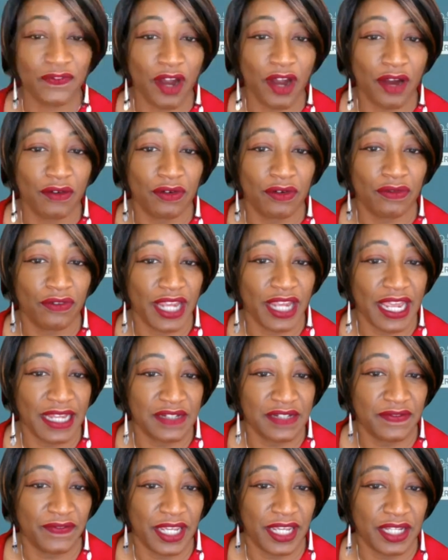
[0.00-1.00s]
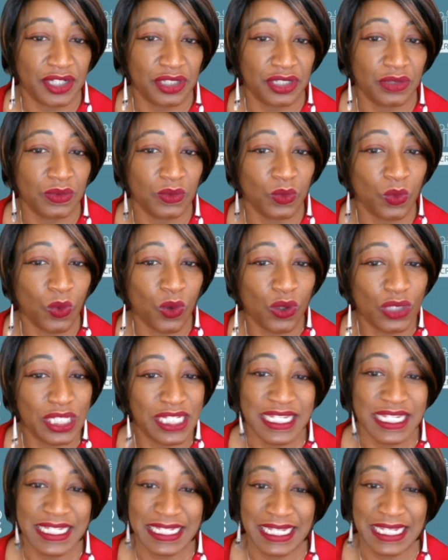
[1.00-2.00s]
viral reactivation.
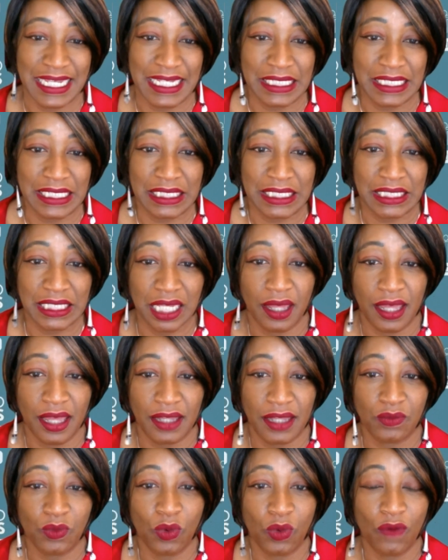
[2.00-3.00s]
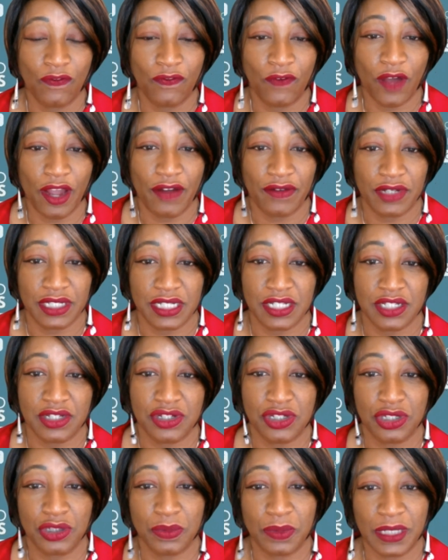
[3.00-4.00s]
What is it? And what viruses
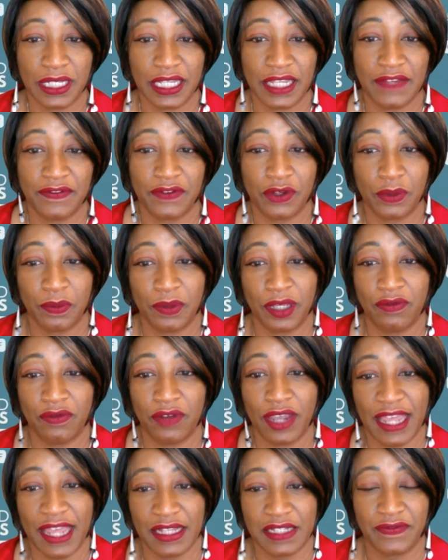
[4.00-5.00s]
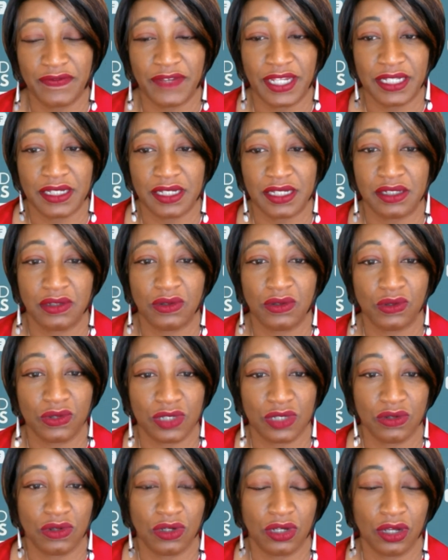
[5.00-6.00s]
do you believe could be reactivated to
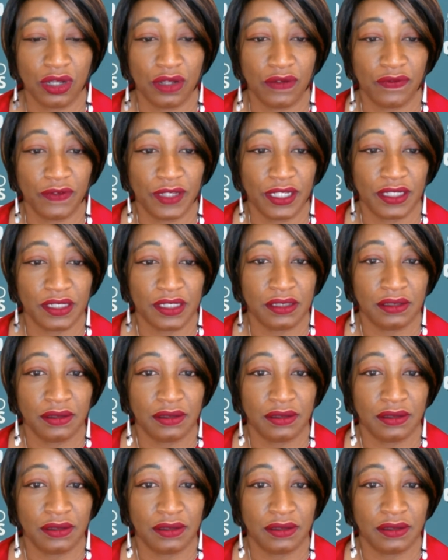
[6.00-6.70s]
cause long COVID?